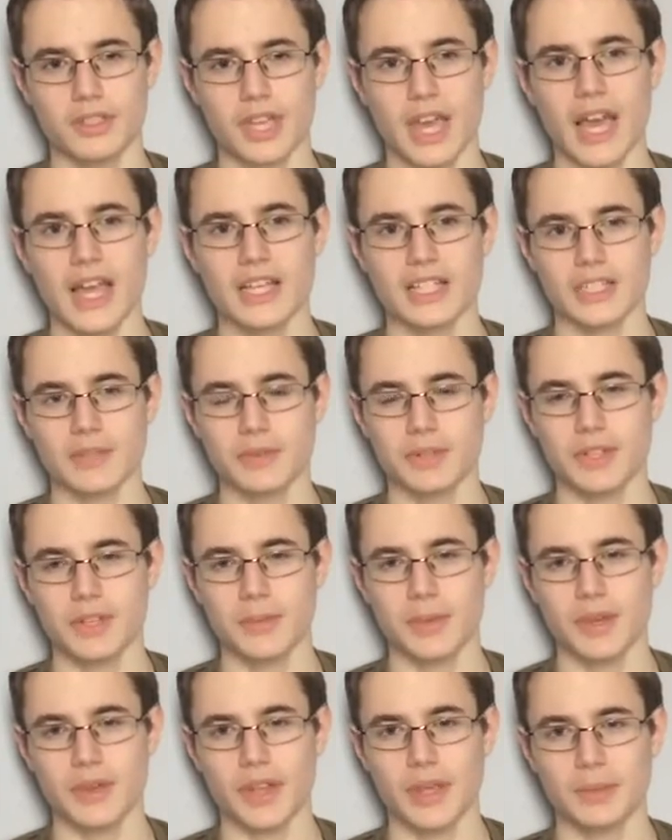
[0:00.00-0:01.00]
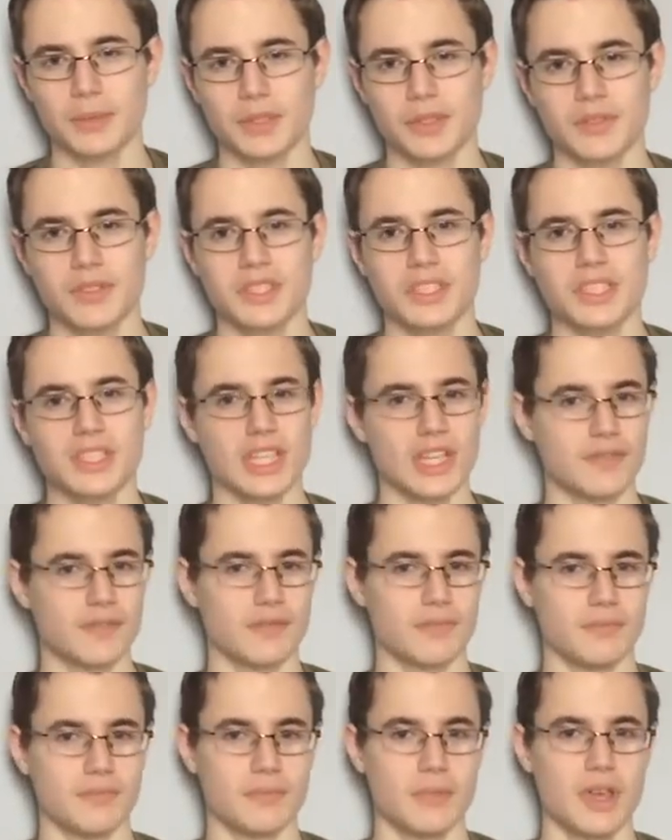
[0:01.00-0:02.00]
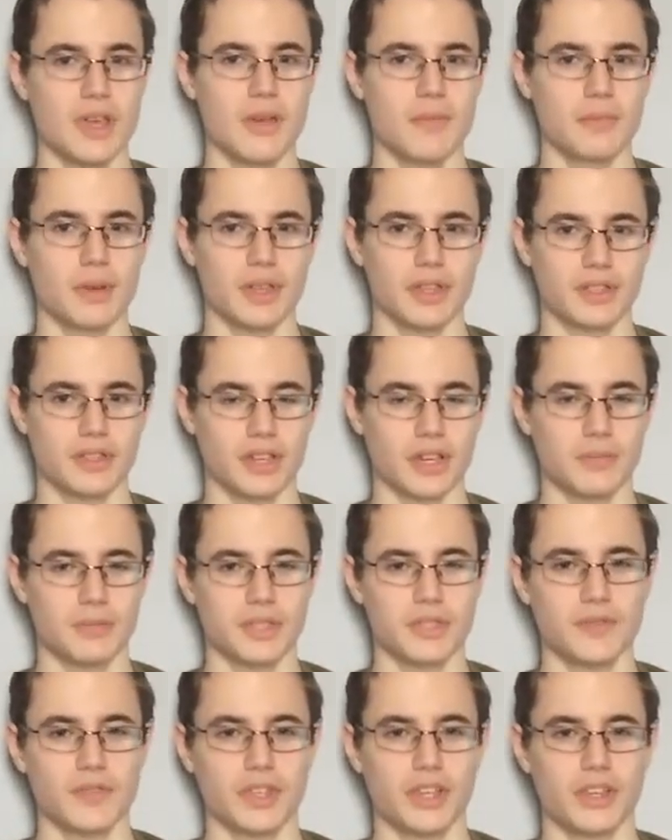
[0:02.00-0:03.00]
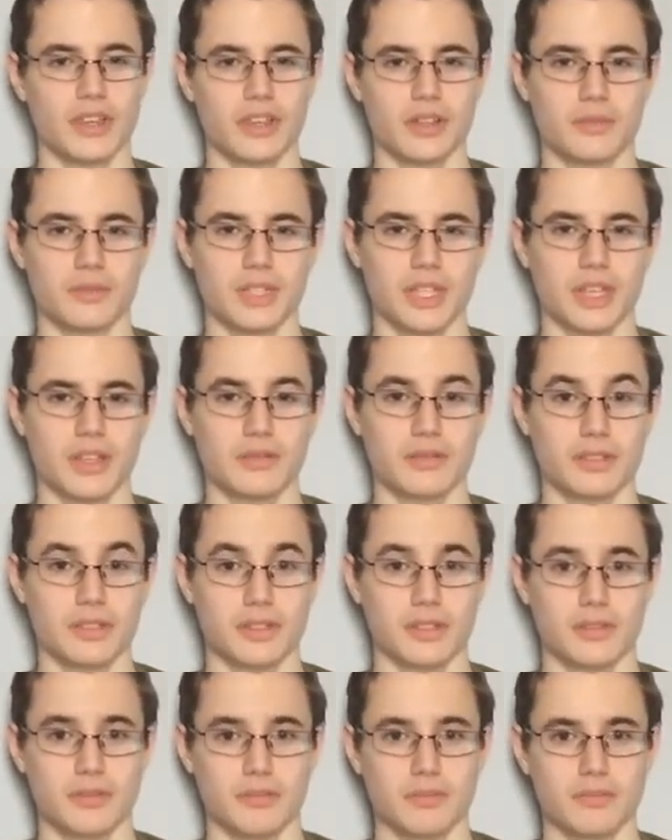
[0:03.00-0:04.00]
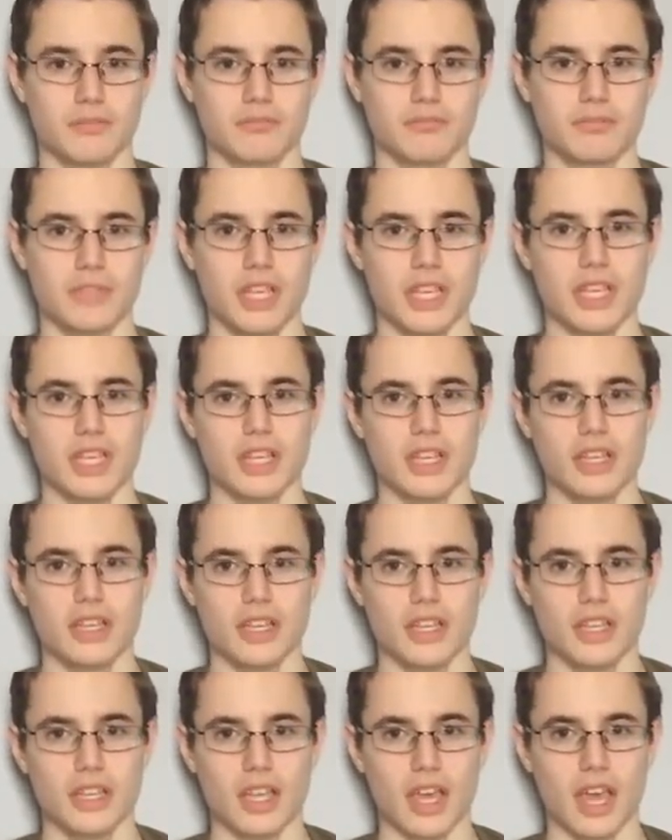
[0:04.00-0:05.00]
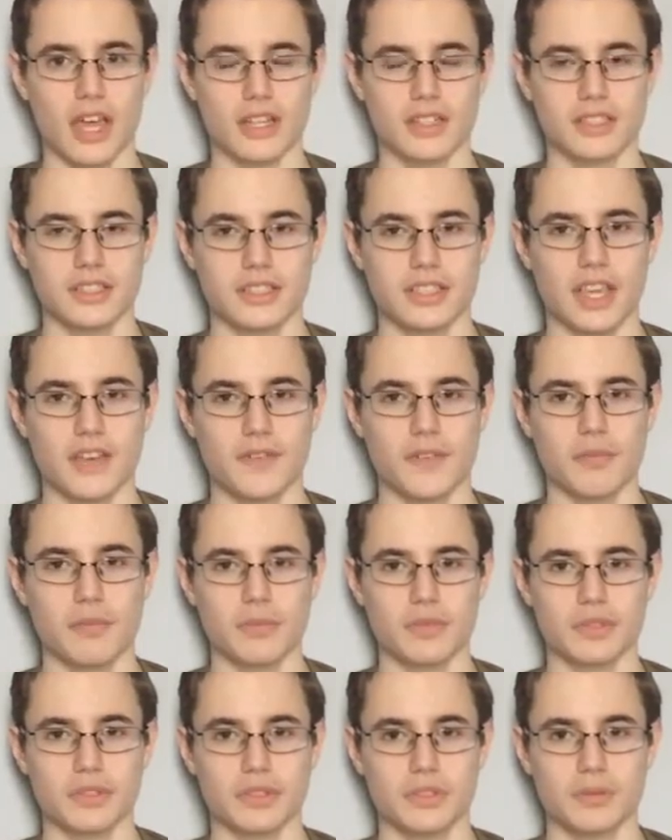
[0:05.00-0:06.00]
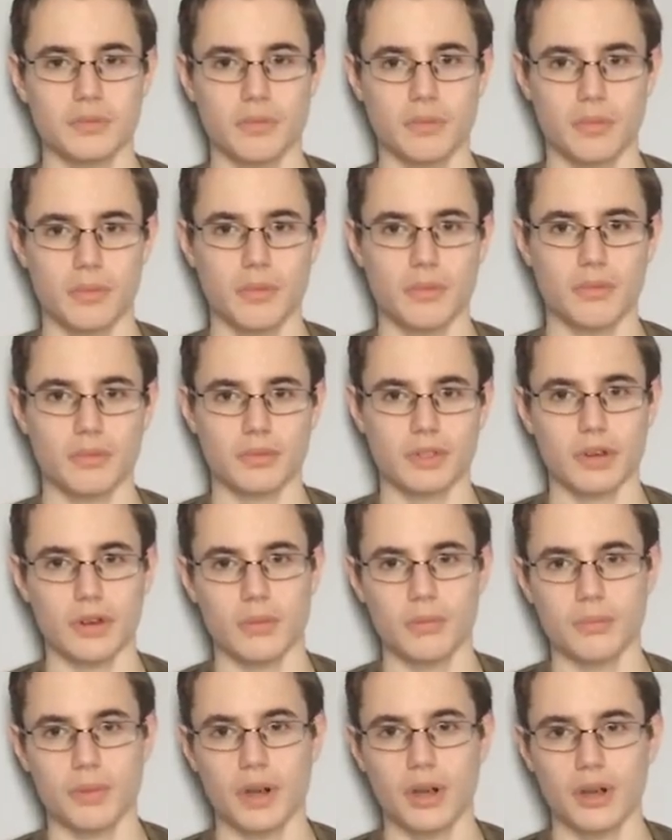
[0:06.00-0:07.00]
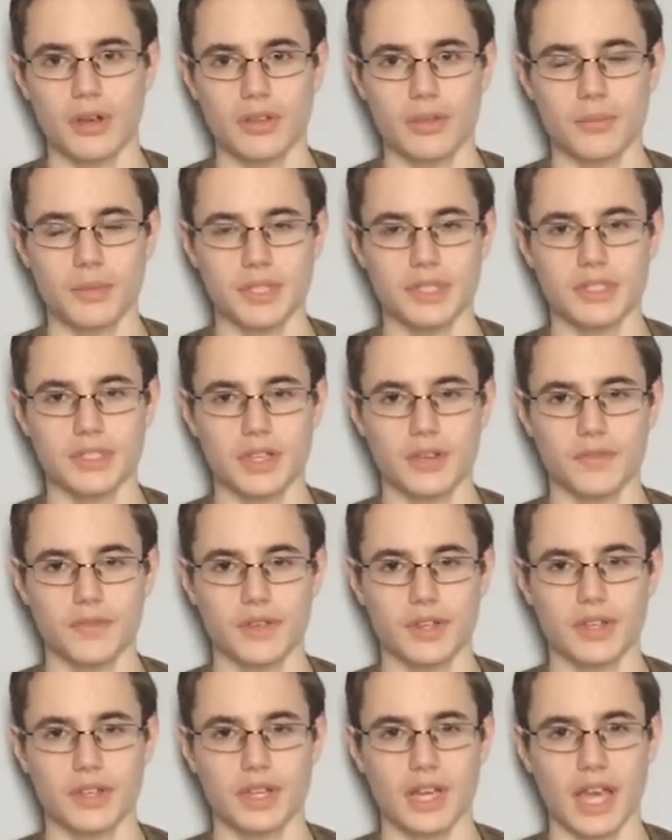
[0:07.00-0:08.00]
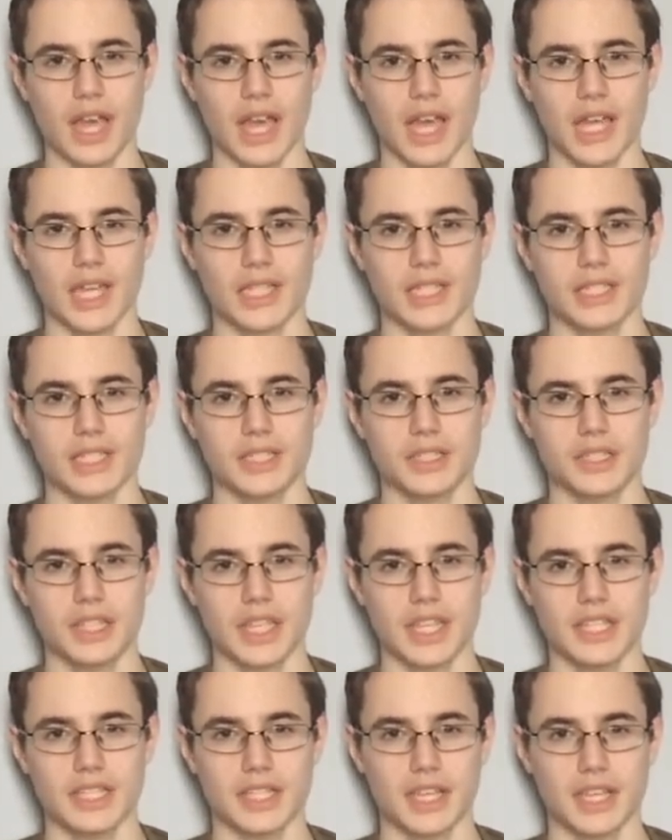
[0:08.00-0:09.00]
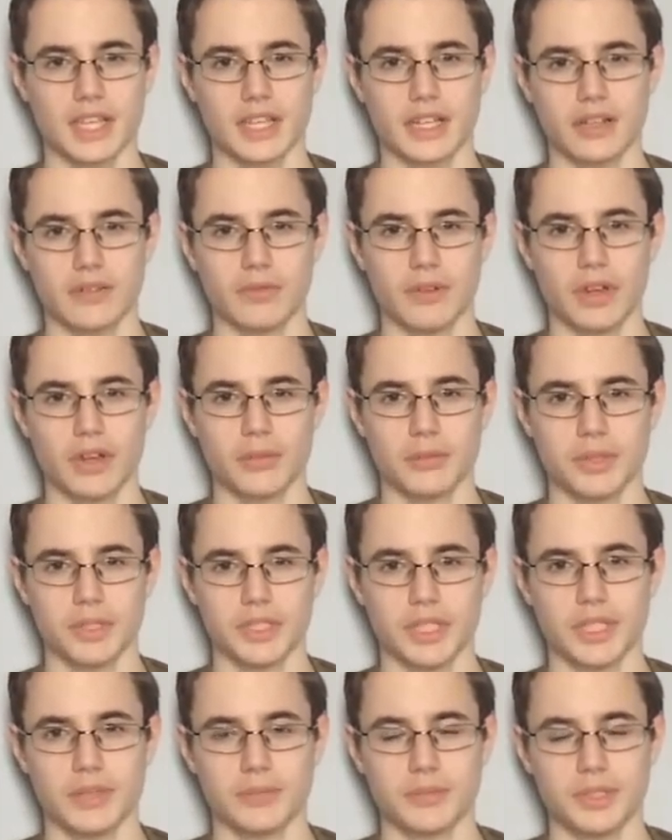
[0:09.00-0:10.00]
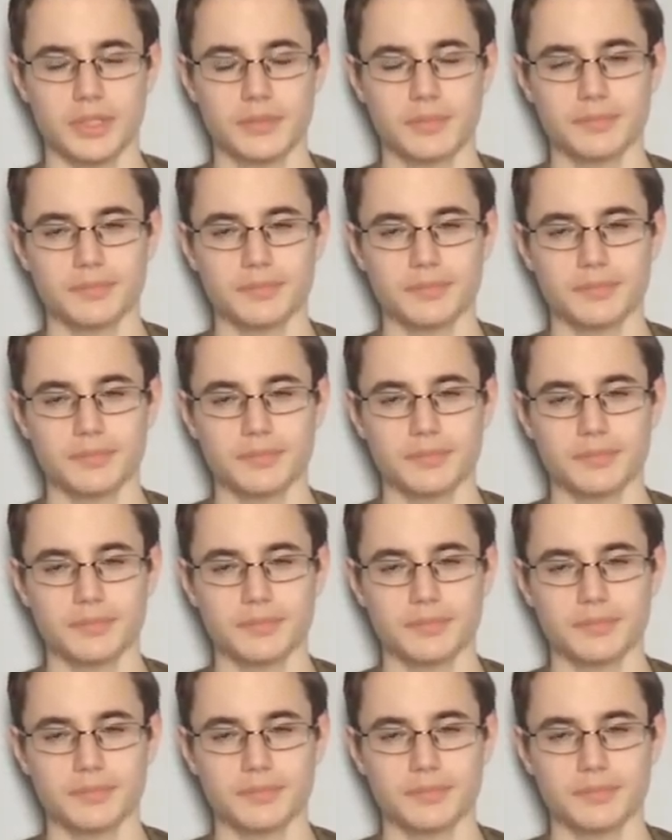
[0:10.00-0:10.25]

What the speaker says: So actually we're going to be on episode 7 by the time this video comes out. So, and 7 was Combo, the Mid Suffolk, and the East Anglia Road museums.